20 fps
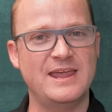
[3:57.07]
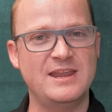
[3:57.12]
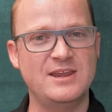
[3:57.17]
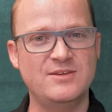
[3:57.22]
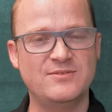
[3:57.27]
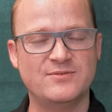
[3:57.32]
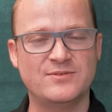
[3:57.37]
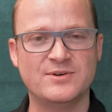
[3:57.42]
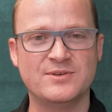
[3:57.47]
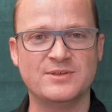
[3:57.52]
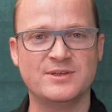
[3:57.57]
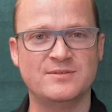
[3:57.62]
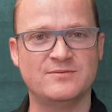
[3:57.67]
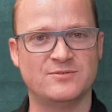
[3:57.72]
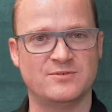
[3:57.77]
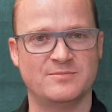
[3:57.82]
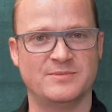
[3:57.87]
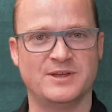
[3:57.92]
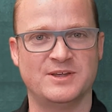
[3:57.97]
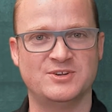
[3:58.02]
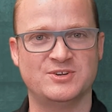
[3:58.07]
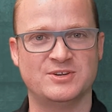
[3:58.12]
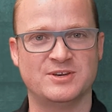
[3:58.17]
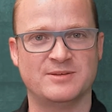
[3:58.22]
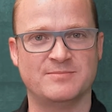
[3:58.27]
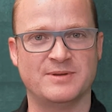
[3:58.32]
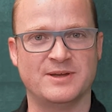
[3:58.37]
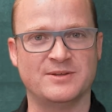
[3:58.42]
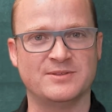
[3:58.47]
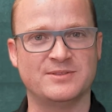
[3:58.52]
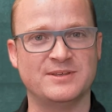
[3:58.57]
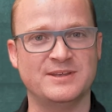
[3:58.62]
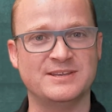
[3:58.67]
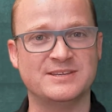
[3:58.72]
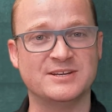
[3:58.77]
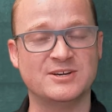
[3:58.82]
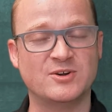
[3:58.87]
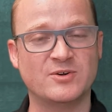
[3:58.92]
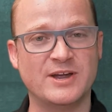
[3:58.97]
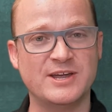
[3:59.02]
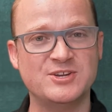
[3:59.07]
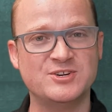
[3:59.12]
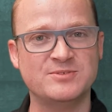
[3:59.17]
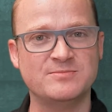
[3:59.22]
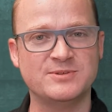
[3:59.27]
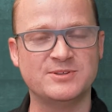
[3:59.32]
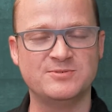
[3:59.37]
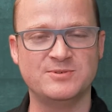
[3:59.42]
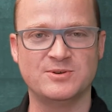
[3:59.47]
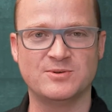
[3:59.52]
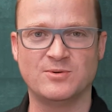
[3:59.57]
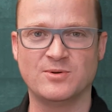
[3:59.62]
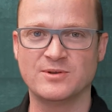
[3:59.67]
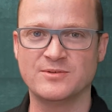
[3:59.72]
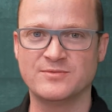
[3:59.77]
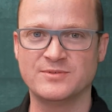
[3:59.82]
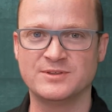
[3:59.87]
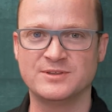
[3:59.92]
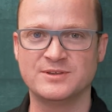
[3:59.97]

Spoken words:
any further information about the integration between all of the